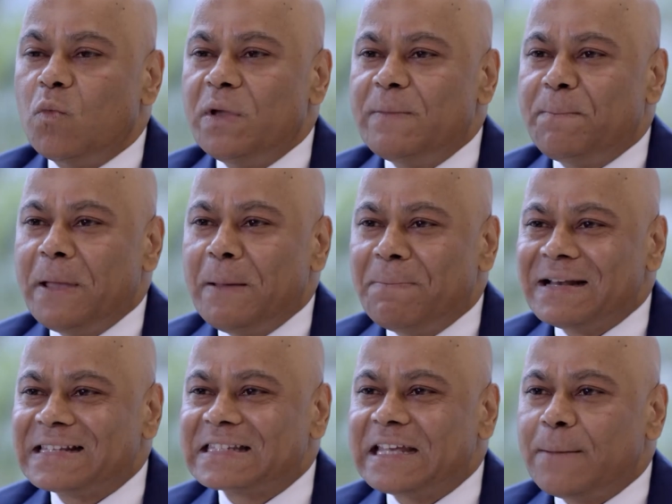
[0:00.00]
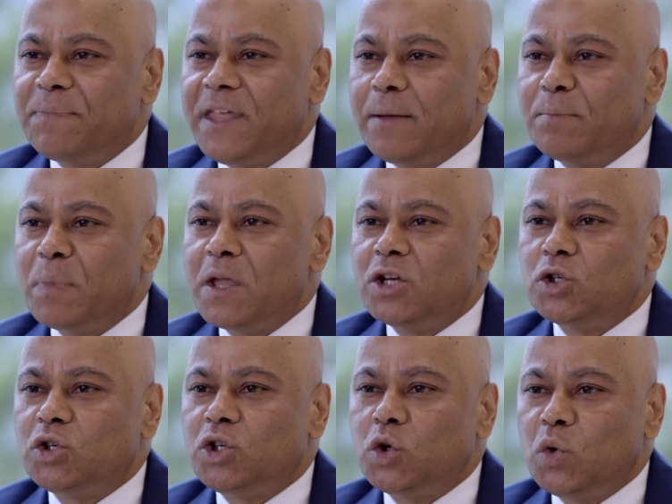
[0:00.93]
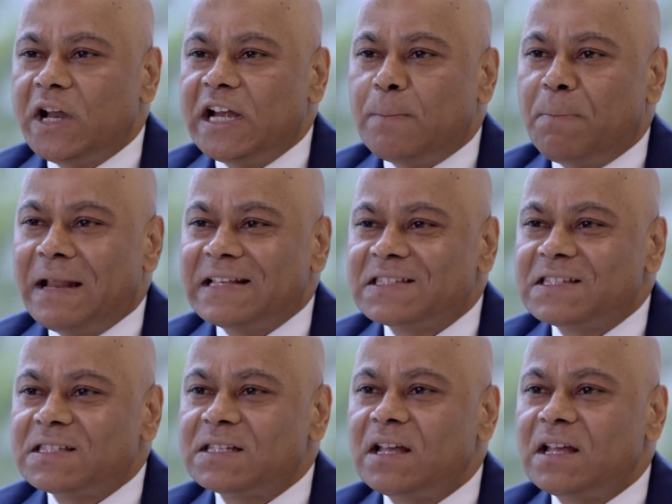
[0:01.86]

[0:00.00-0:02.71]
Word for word: we peoplescape them to curate places